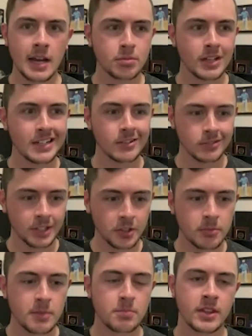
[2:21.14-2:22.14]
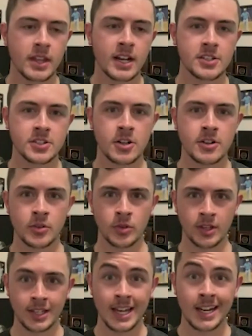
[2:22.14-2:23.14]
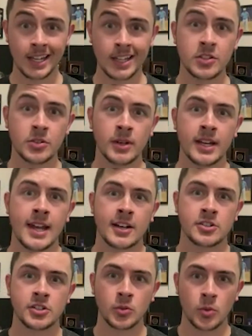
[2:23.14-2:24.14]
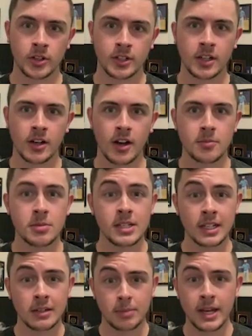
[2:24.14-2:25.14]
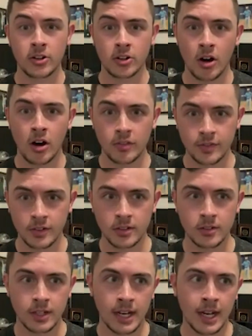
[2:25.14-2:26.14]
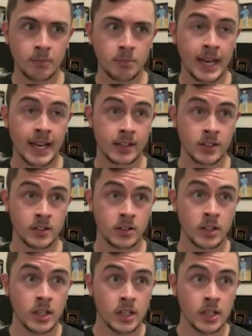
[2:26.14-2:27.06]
played a little bit, but then I started really getting into it and actually working on being a better golfer back in